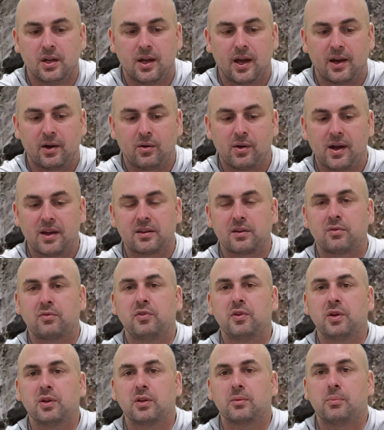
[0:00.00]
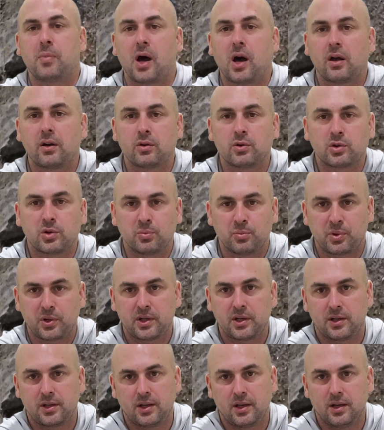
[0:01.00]
I don't have to fill the bottle
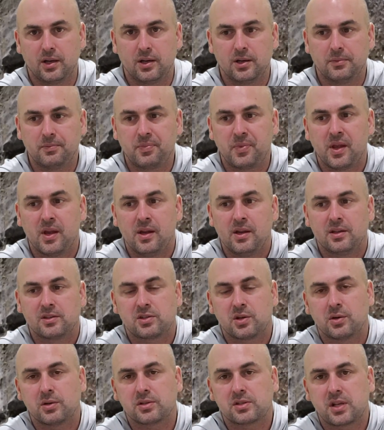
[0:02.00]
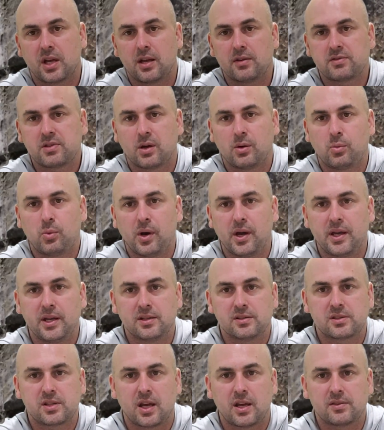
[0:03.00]
completely up. So it saves on
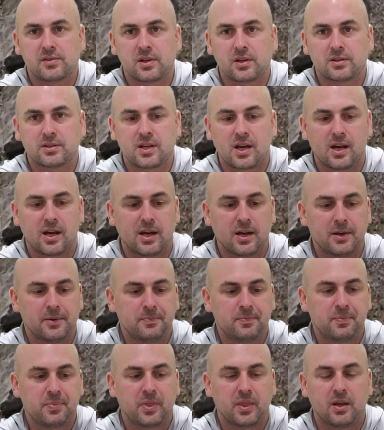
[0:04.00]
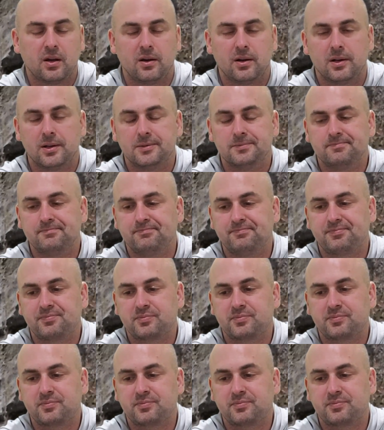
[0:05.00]
weight, saves on time. One